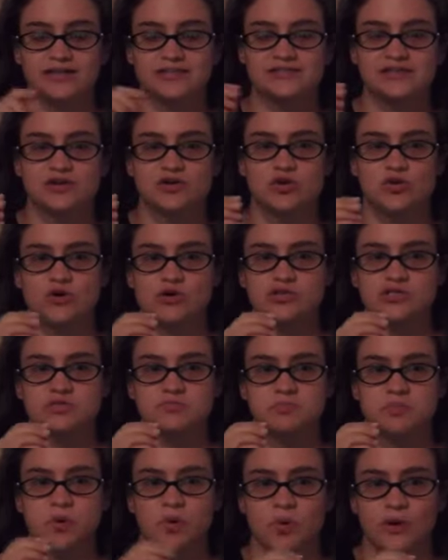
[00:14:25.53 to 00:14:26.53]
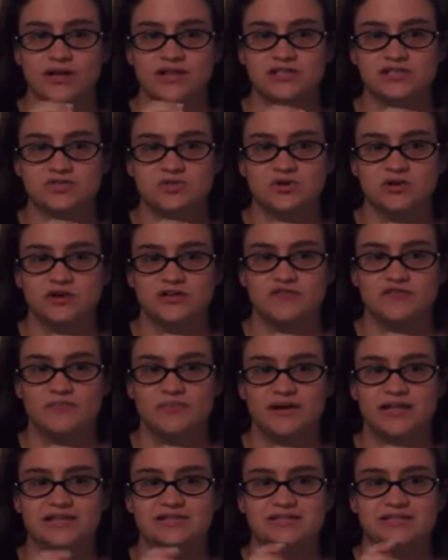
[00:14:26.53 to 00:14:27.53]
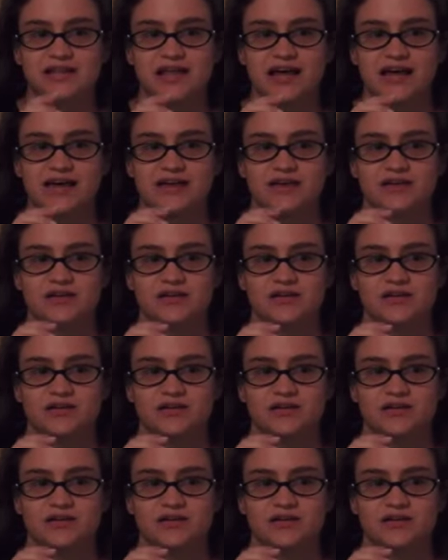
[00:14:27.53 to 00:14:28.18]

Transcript: it's a quartz point sort of, but it's like